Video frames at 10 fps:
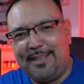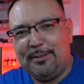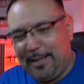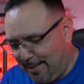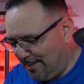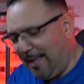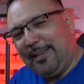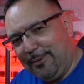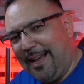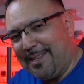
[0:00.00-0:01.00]
here. Nice.
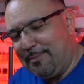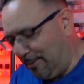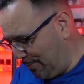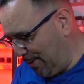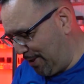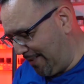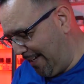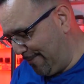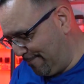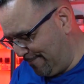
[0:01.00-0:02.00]
Thank you, Hasbro. Appreciate
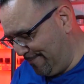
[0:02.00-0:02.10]
that.